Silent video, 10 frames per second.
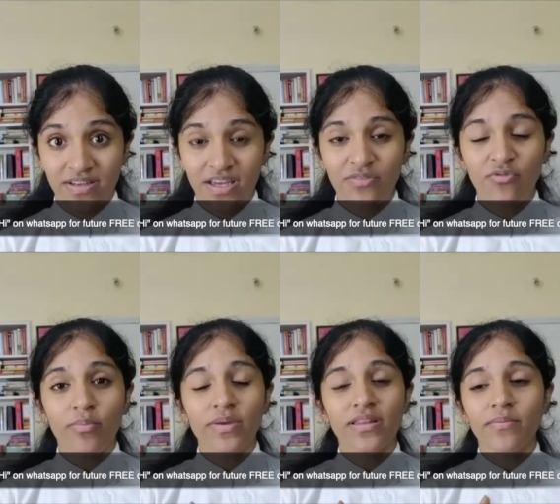
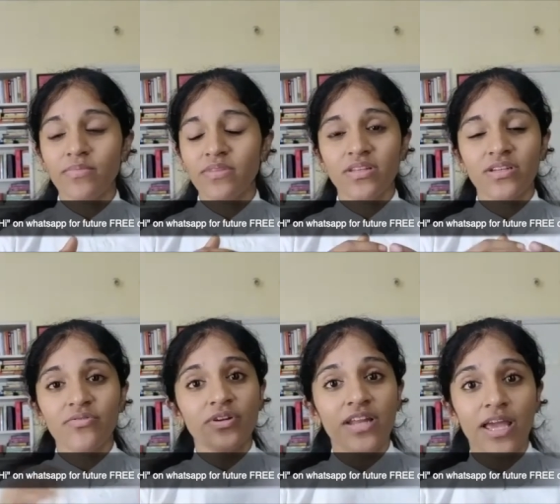informing them the
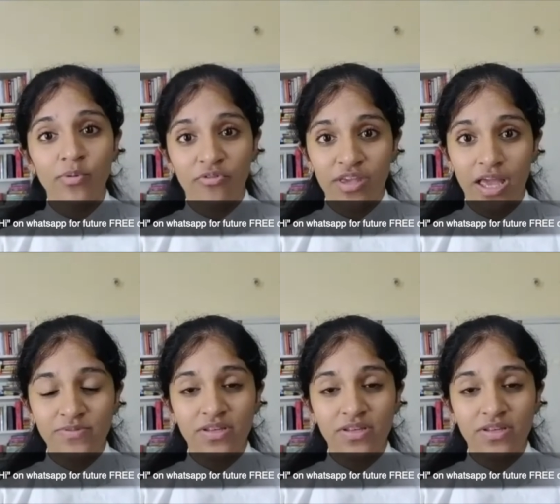different type of caps,